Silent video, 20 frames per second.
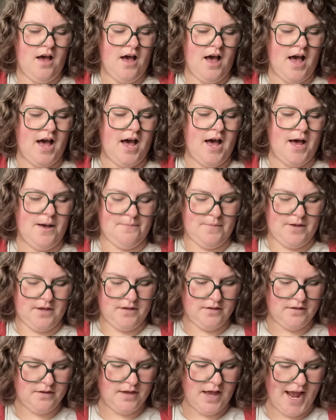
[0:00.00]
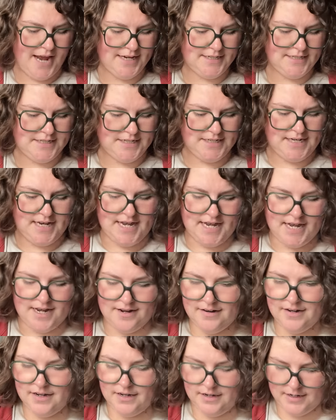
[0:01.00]
Um, I
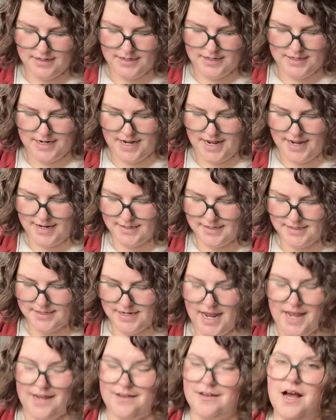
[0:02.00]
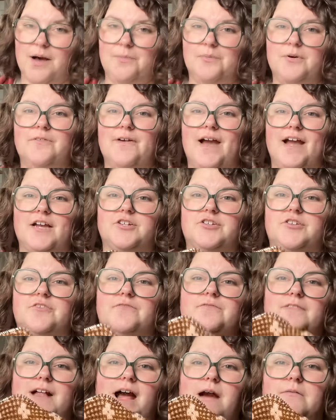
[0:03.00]
did knit a couple of extra
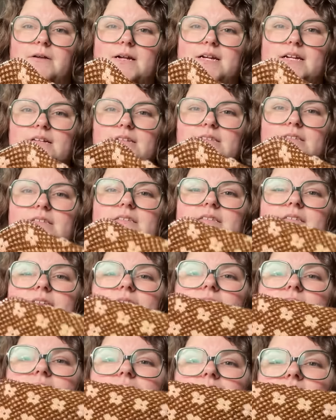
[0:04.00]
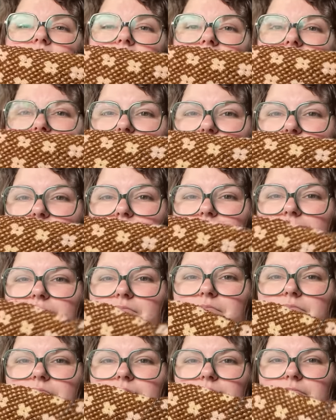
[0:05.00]
flowers. Um,
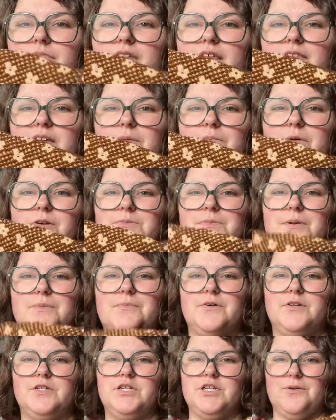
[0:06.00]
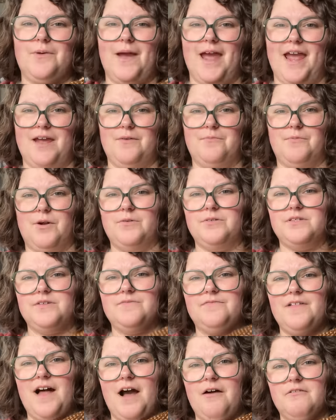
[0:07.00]
I think most people do eight rows of
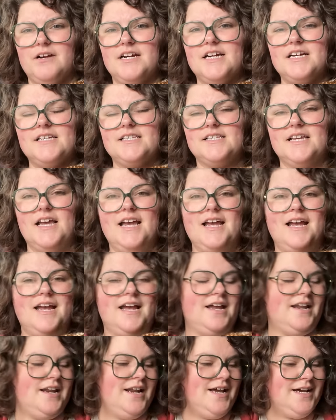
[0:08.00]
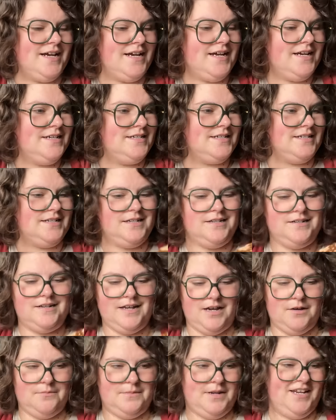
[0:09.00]
flowers and I did,
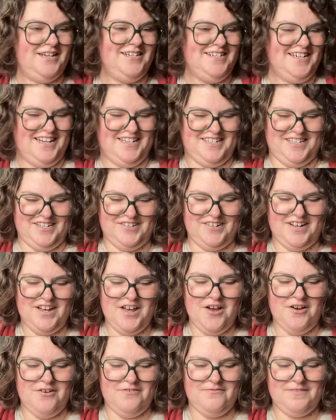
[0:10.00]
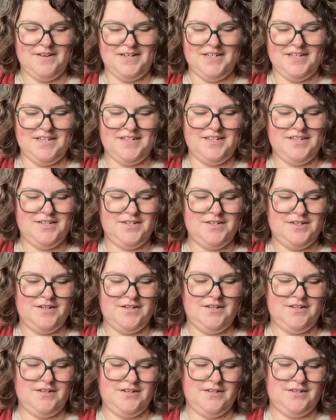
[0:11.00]
how many did I do? One,
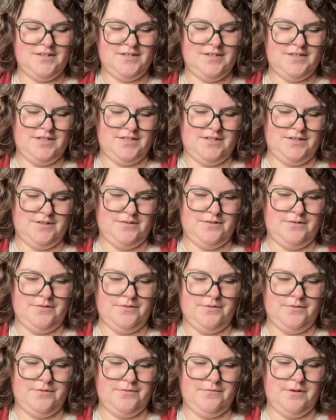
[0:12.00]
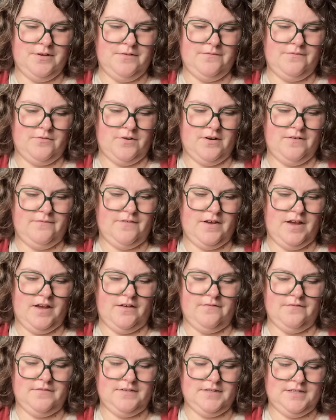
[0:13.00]
two, three, four,
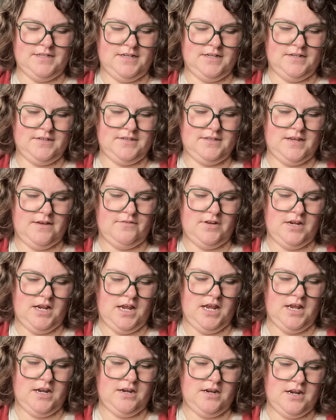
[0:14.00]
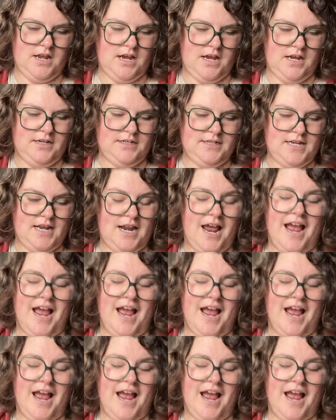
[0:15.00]
five, six, seven, eight, nine, ten.